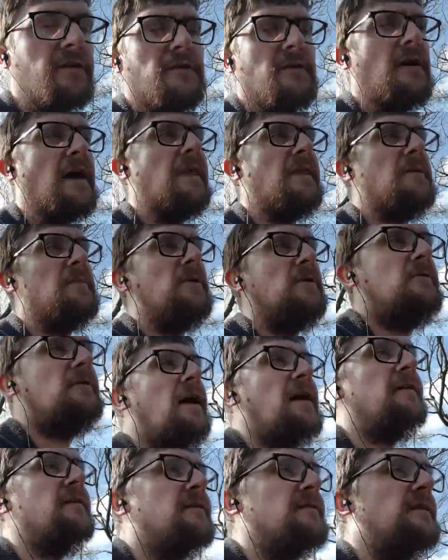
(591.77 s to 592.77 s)
get them
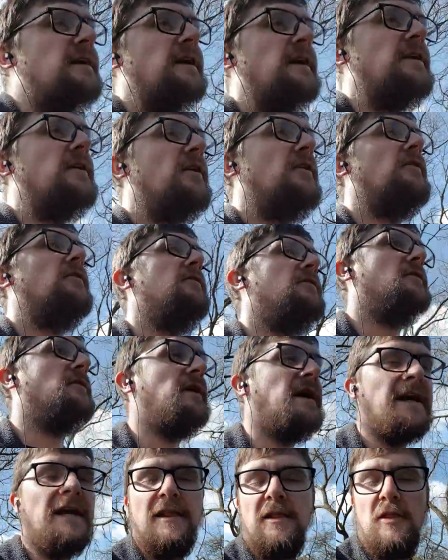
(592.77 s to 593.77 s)
arrested, or as you
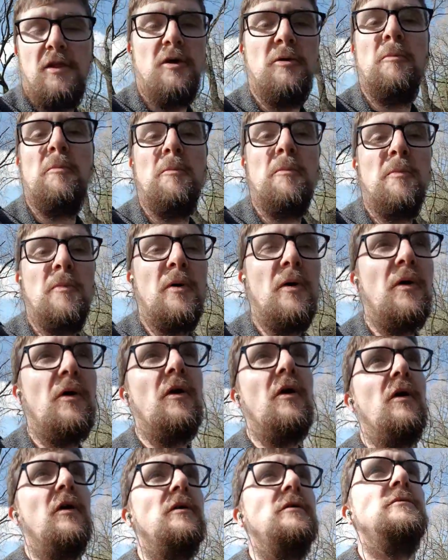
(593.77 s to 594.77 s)
kill them,
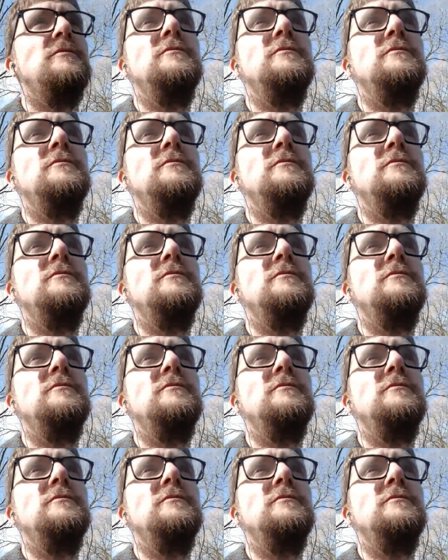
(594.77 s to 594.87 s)
or